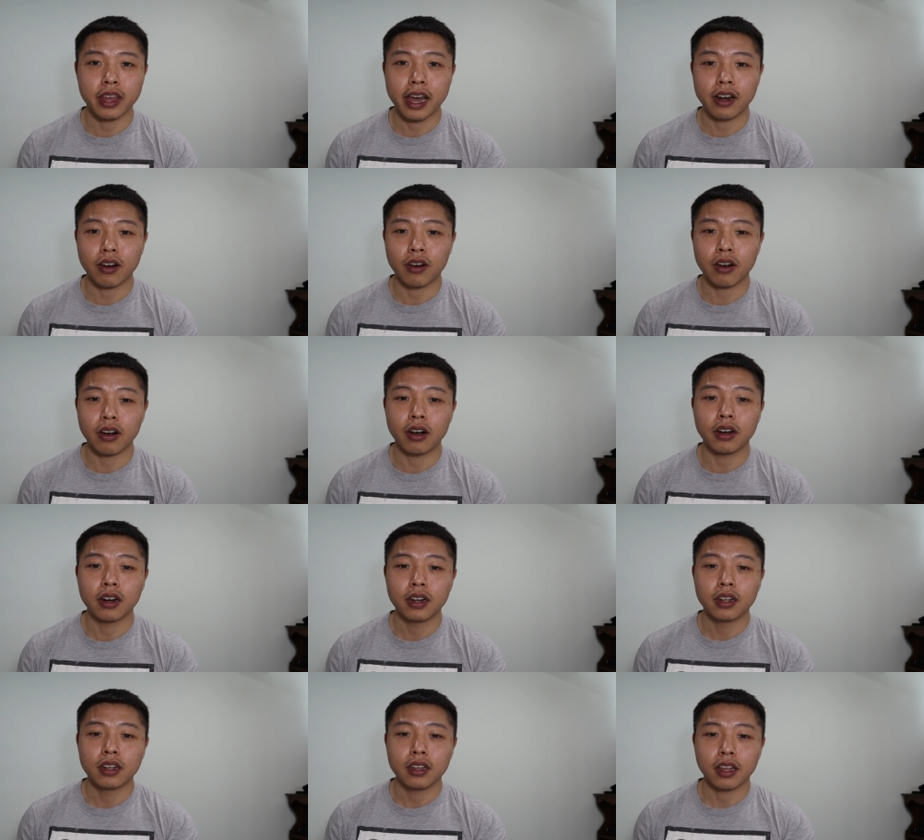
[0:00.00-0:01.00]
that are
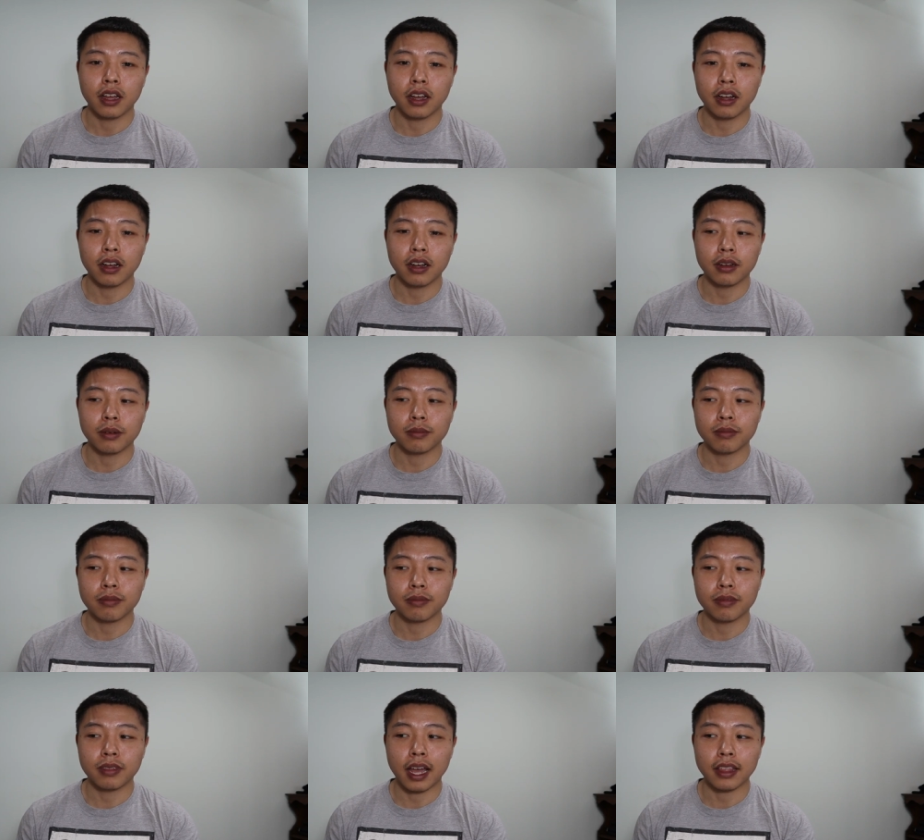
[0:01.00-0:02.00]
um,
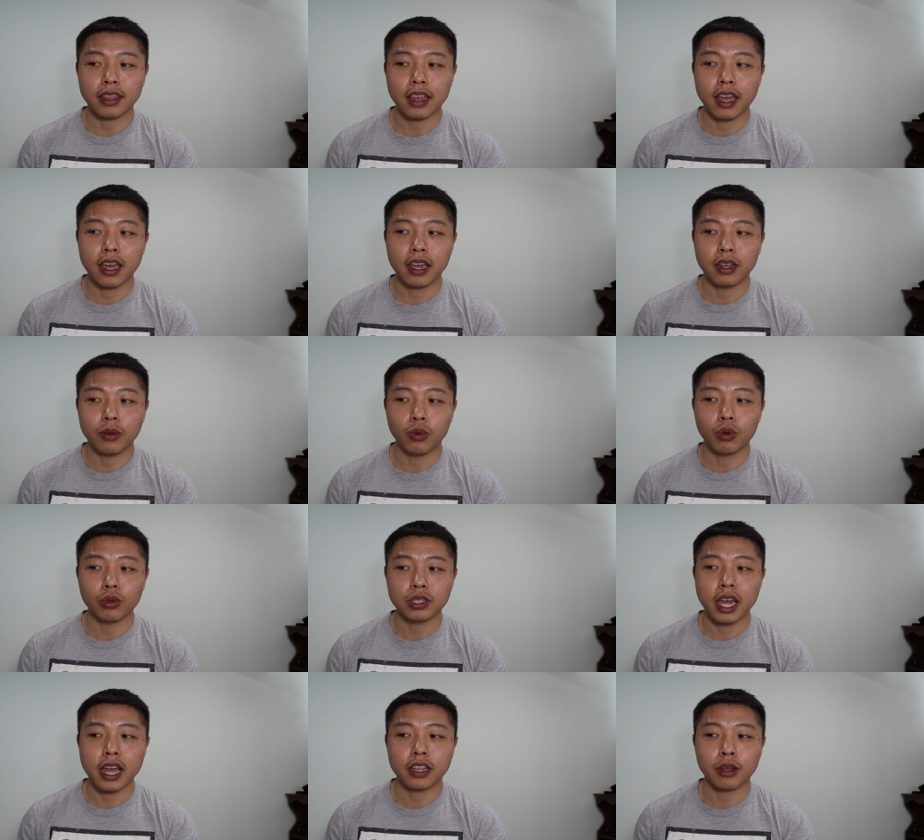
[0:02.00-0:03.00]
that they will
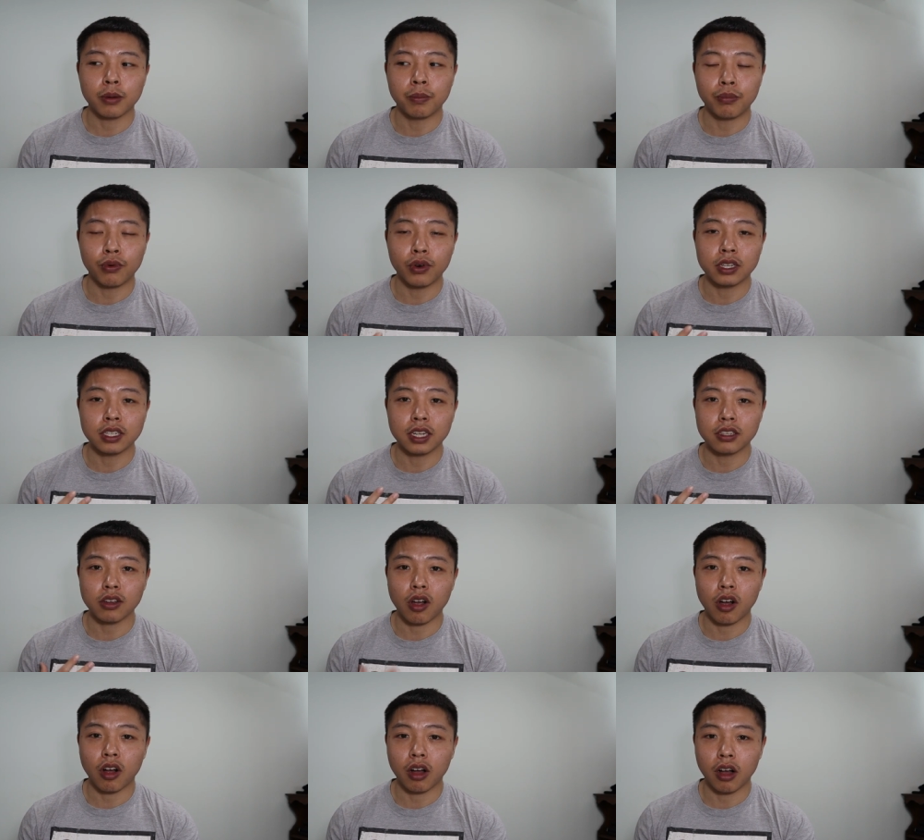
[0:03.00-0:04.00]
take their briskets
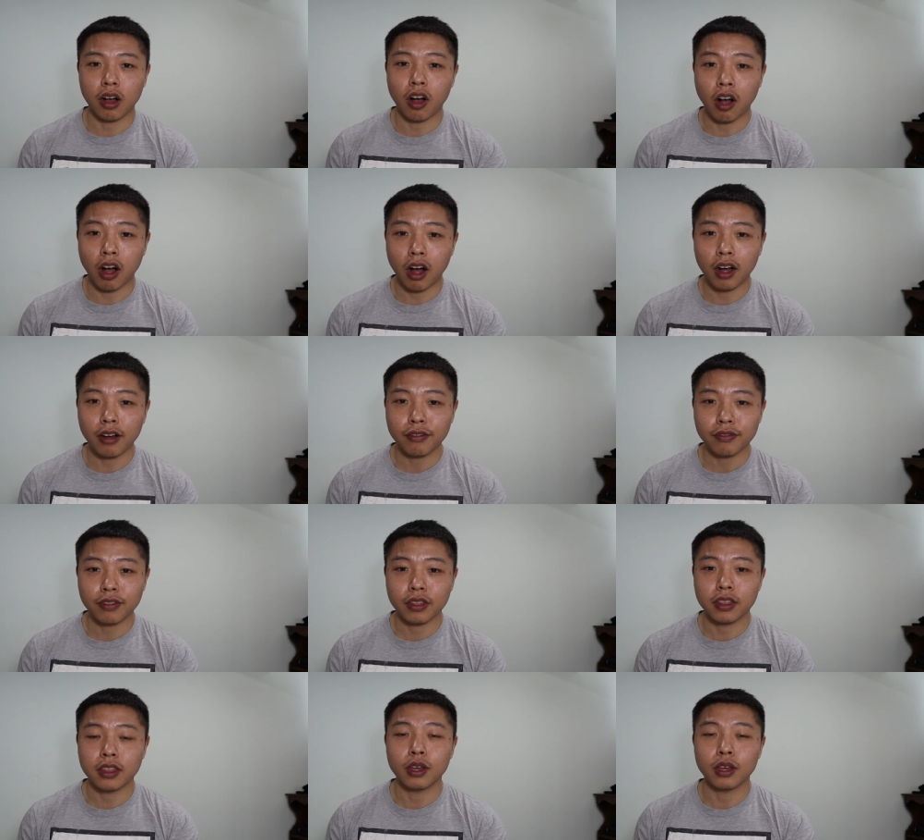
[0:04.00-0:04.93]
uh, off,